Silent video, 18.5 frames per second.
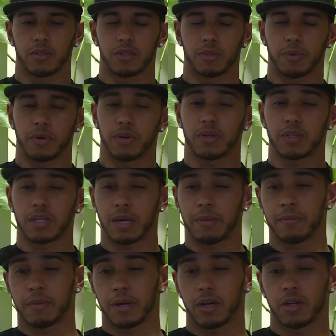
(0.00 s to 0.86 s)

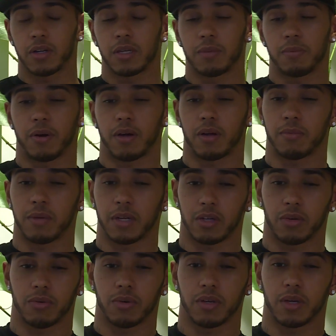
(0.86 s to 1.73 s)
in my early part of
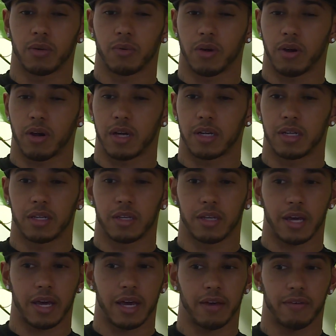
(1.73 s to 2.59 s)
my career where I
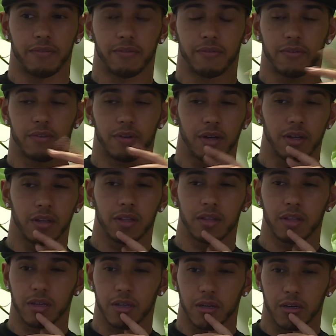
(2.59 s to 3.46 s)
didn't have, I
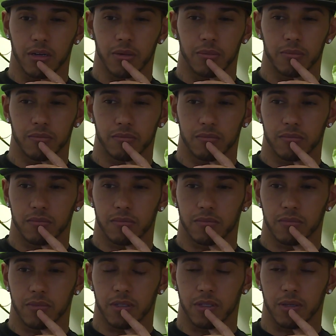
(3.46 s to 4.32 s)
think I got,
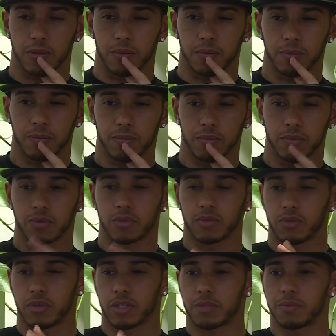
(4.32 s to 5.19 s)
you know,
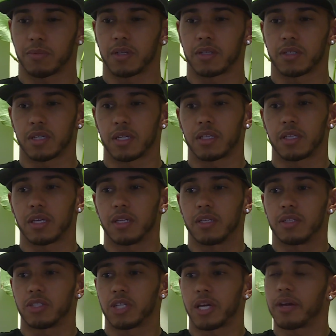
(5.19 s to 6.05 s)
Christmas and
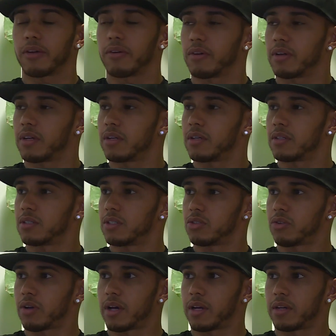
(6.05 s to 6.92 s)
then January
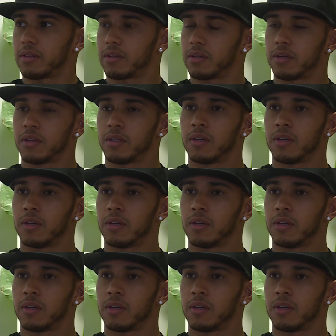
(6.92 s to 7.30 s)
to train.